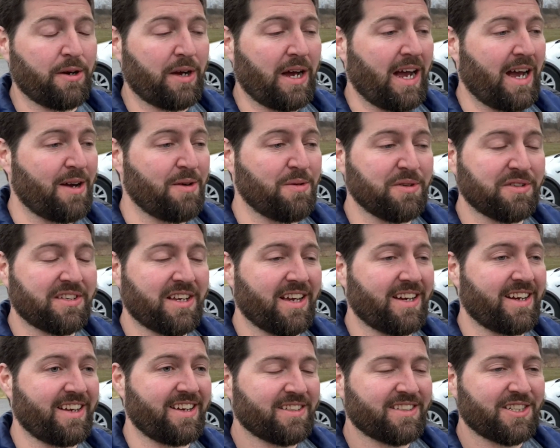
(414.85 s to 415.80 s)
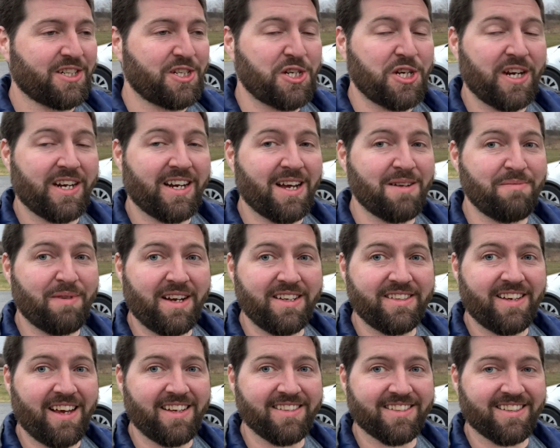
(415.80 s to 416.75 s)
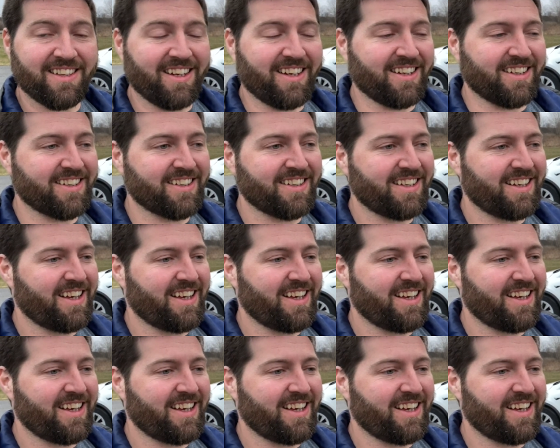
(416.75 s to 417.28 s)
I was getting shit on by Tesla,